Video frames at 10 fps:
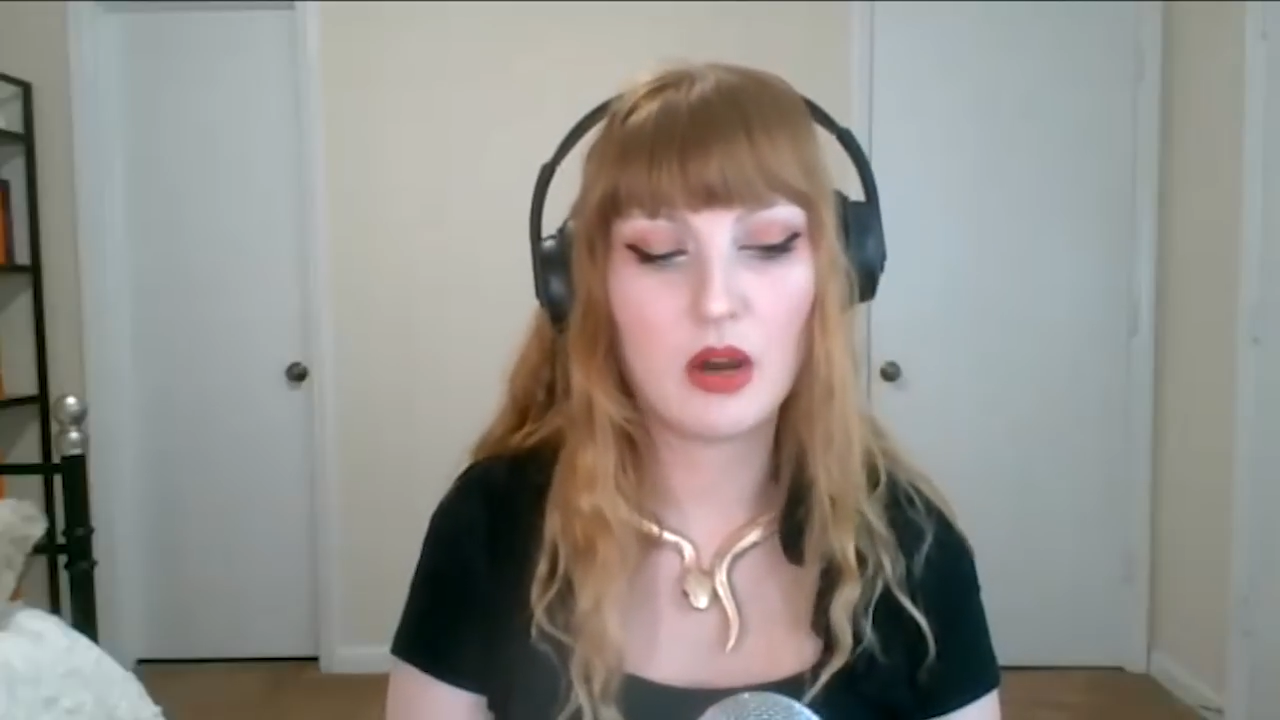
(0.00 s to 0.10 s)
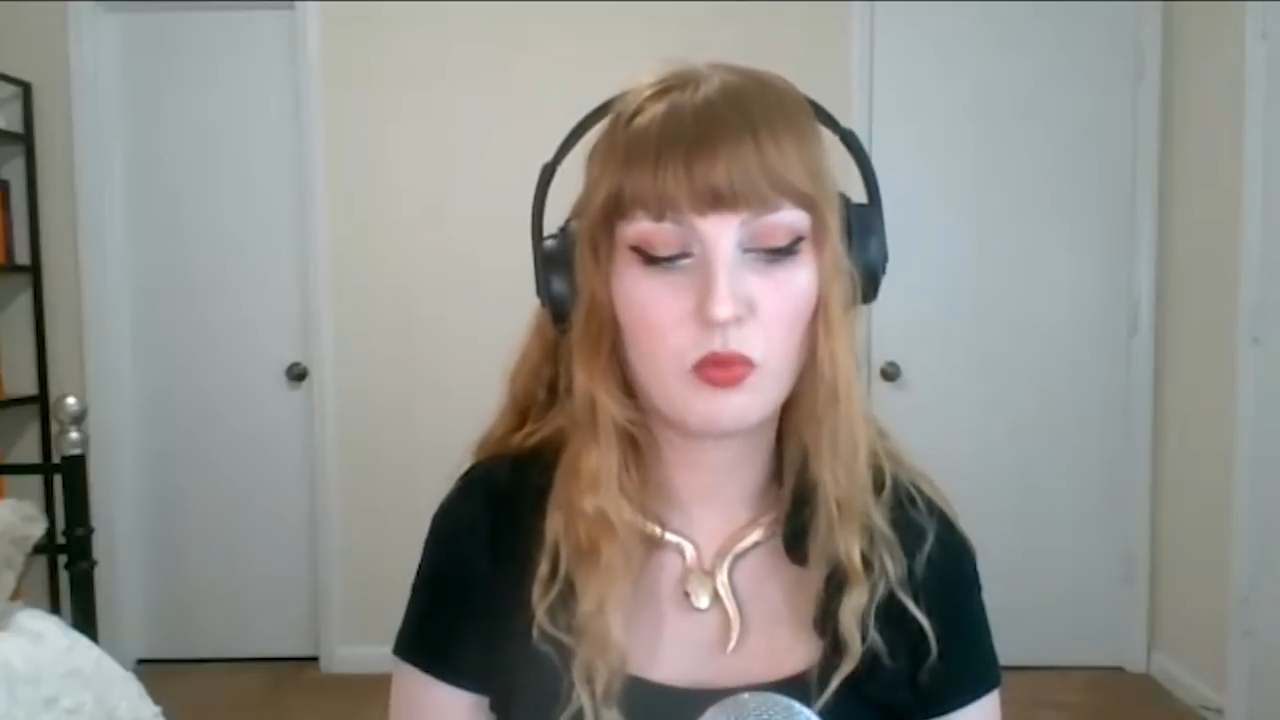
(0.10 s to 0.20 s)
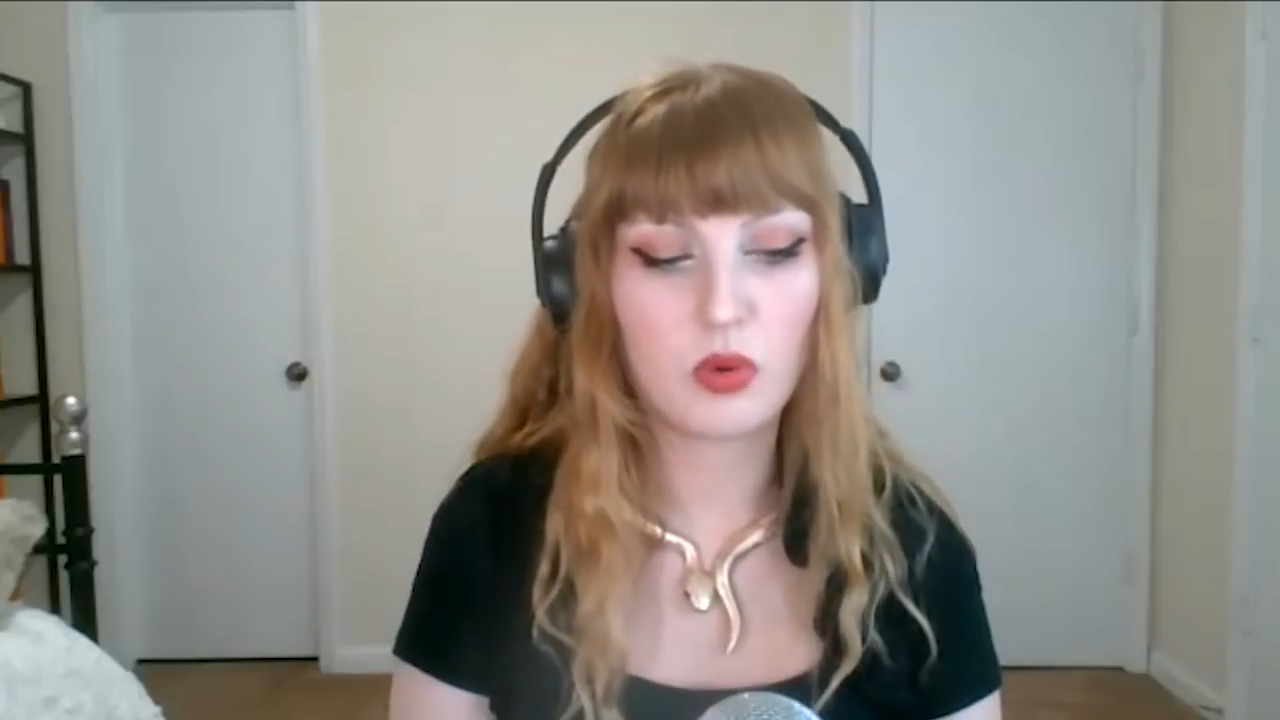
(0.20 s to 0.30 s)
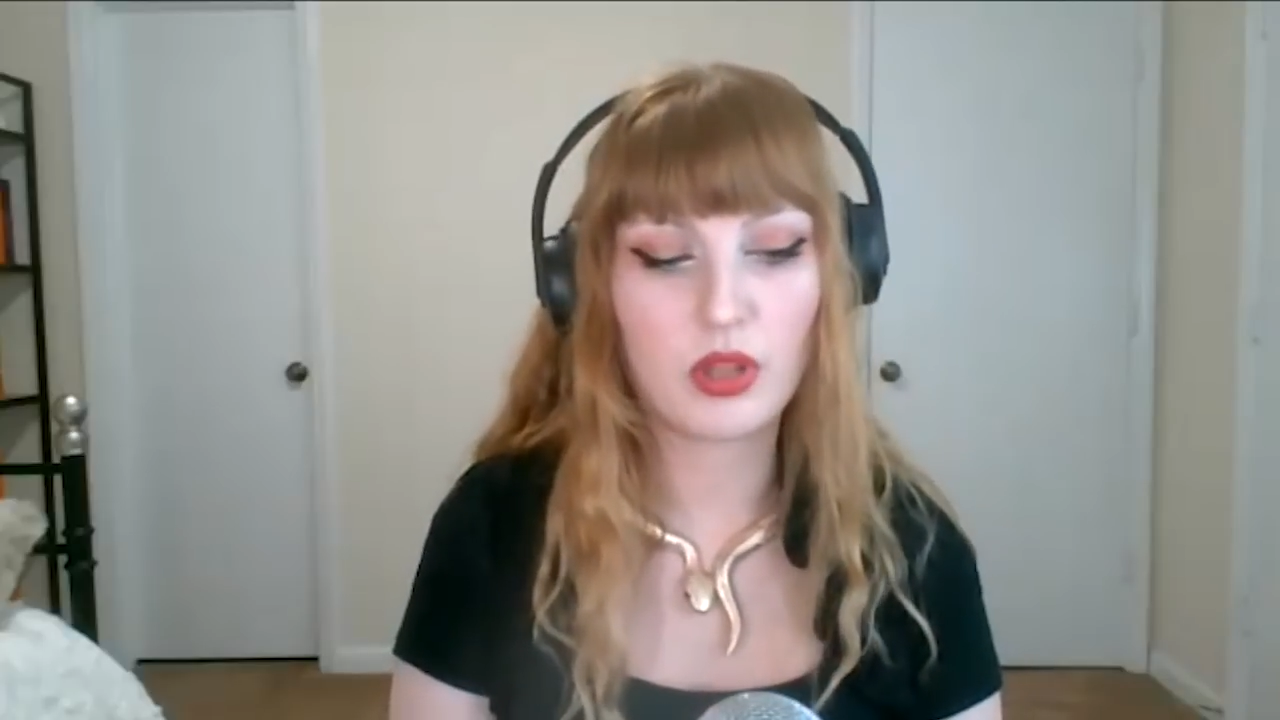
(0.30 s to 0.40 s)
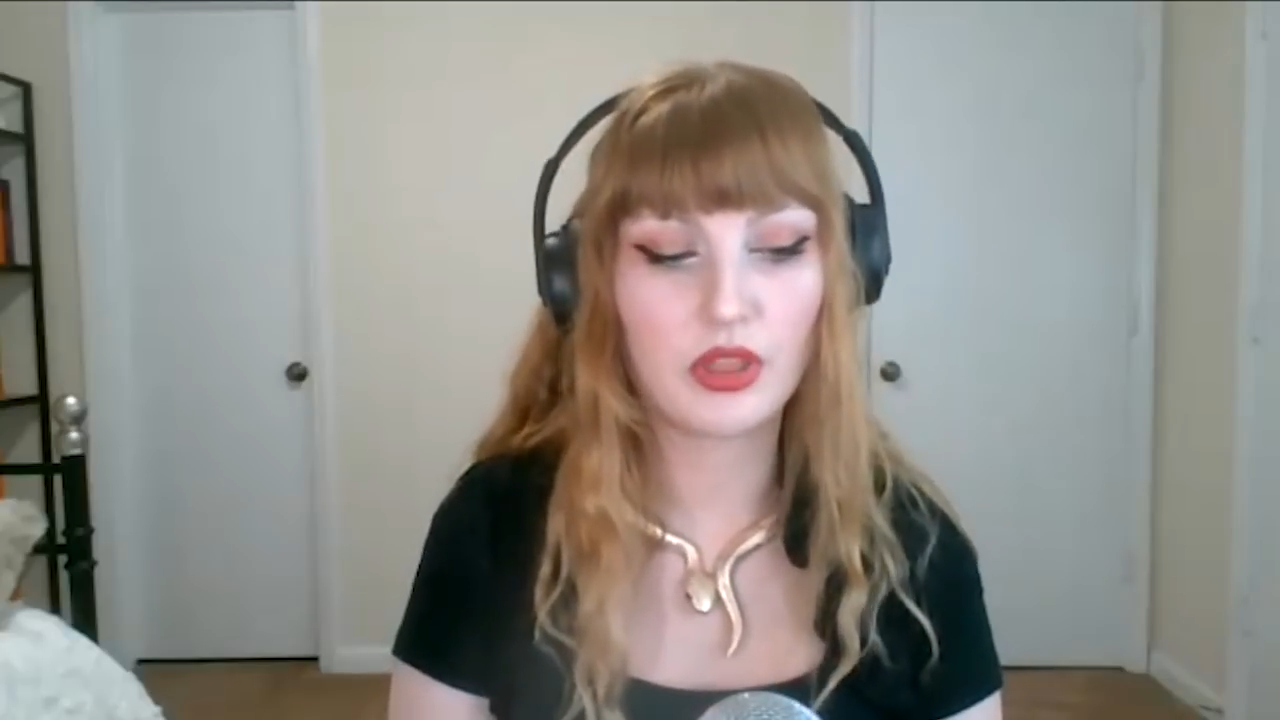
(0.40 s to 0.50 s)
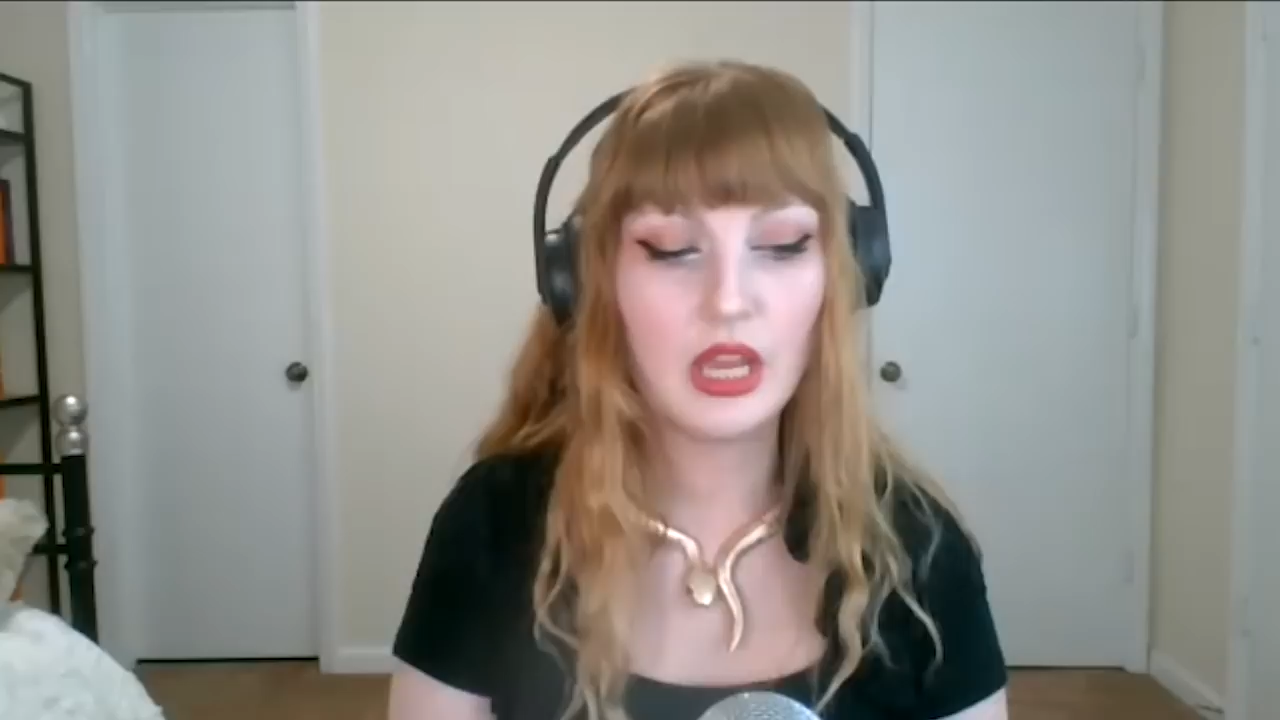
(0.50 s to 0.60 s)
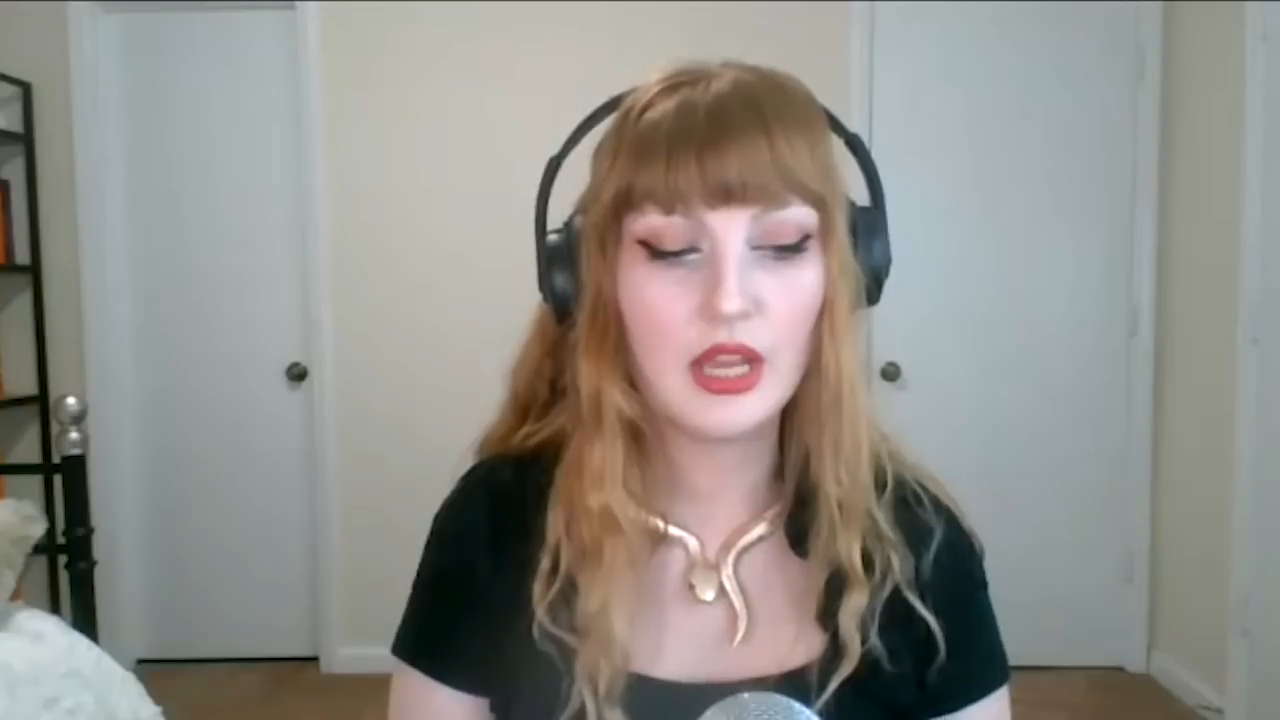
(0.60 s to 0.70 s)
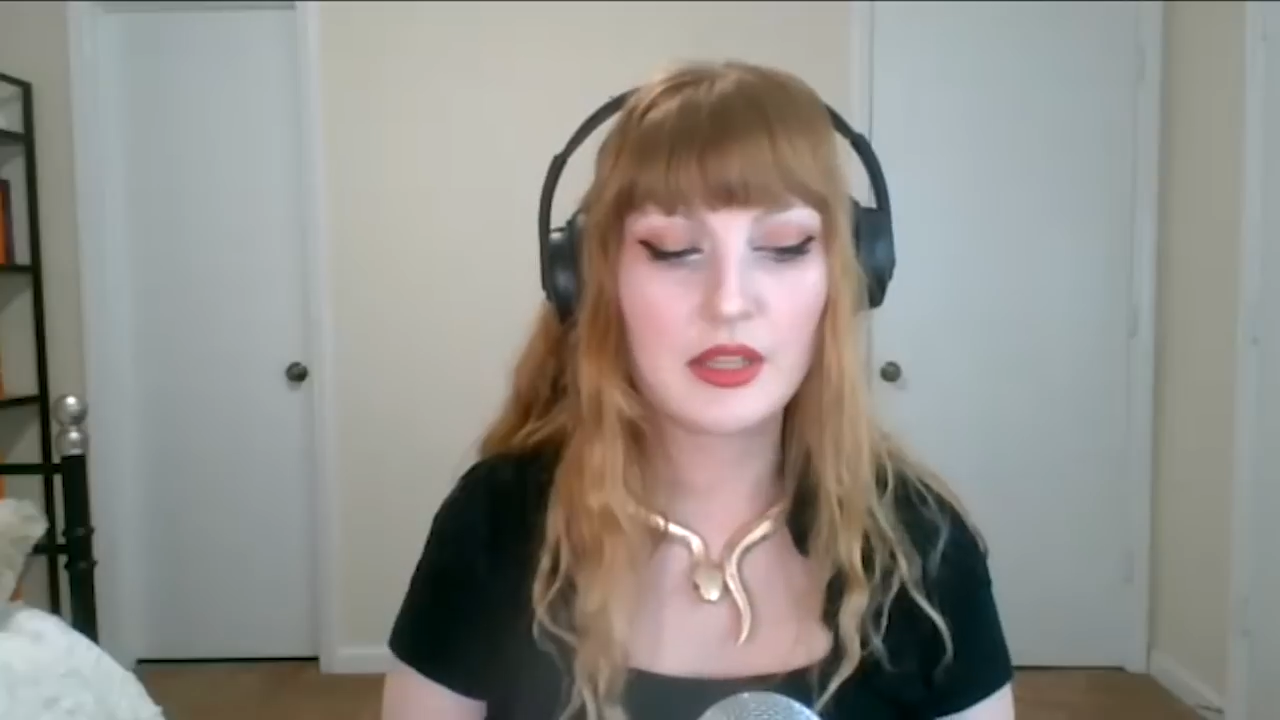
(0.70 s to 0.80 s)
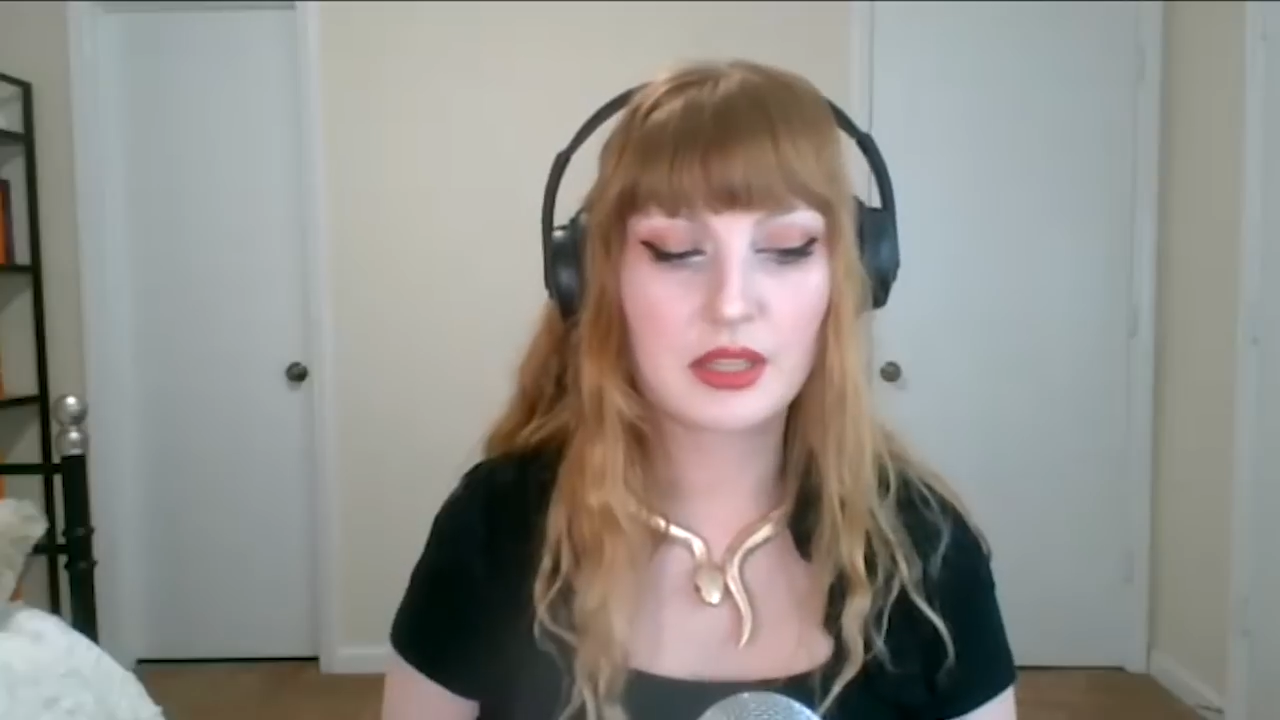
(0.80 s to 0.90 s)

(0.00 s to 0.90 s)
out with